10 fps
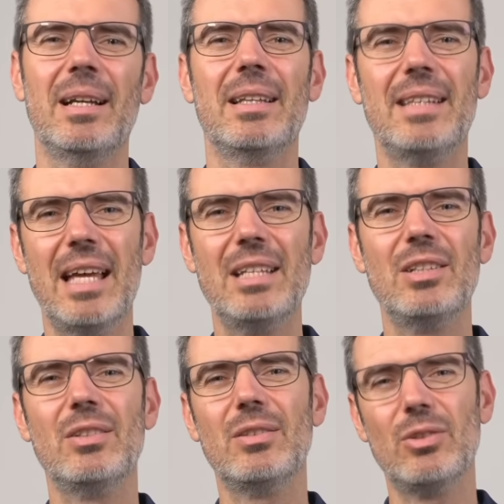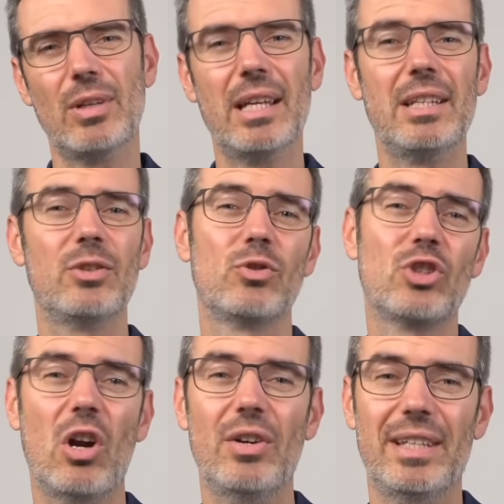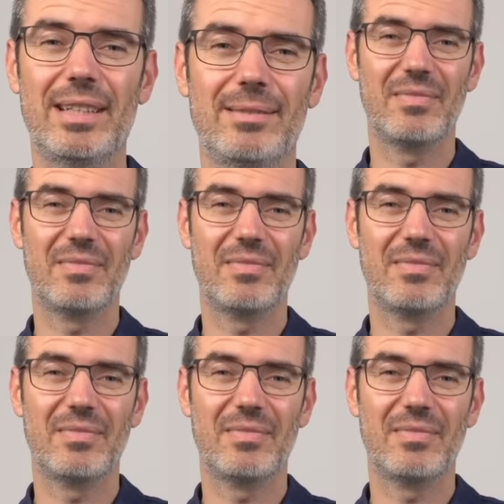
Then you get into sharding.